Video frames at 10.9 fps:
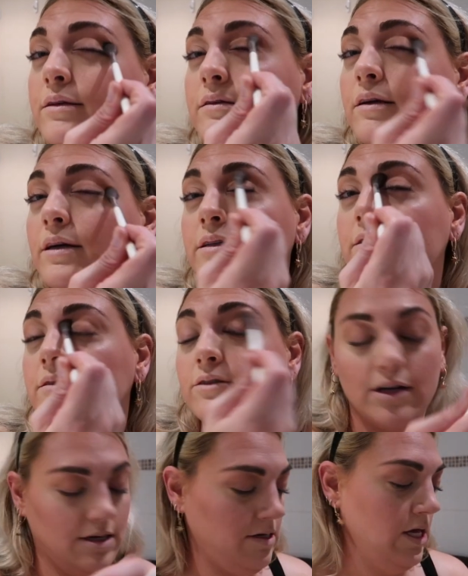Sorry, just
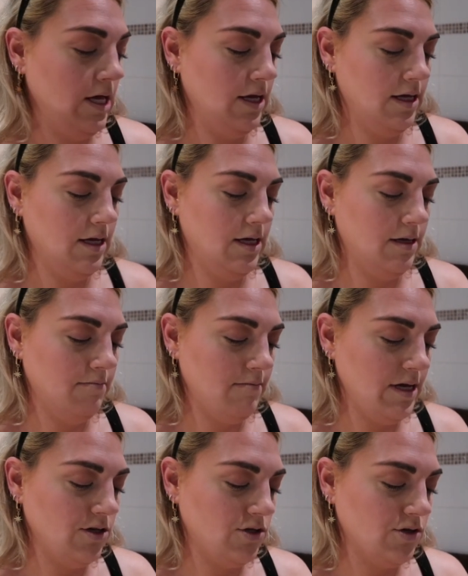trying to
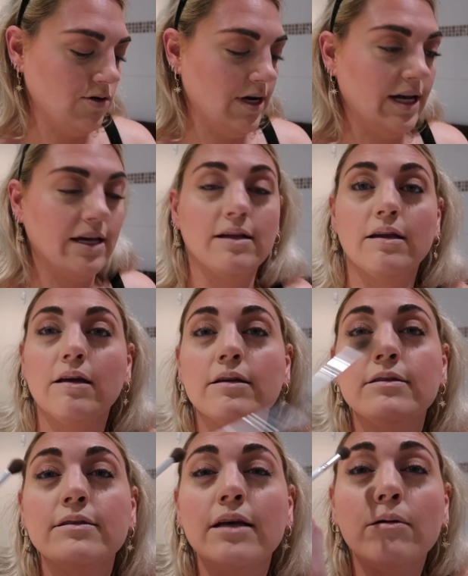make sure I
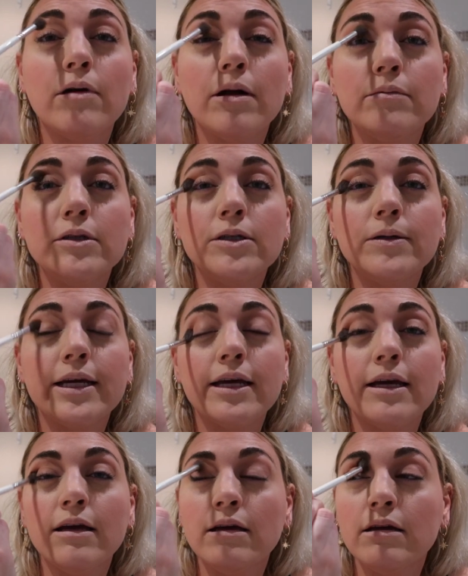can see what I'm doing
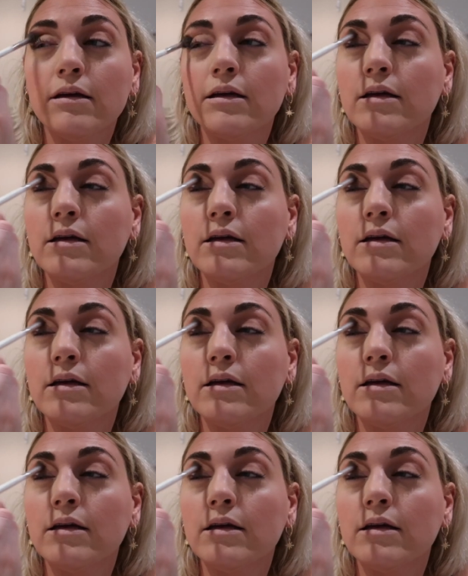here.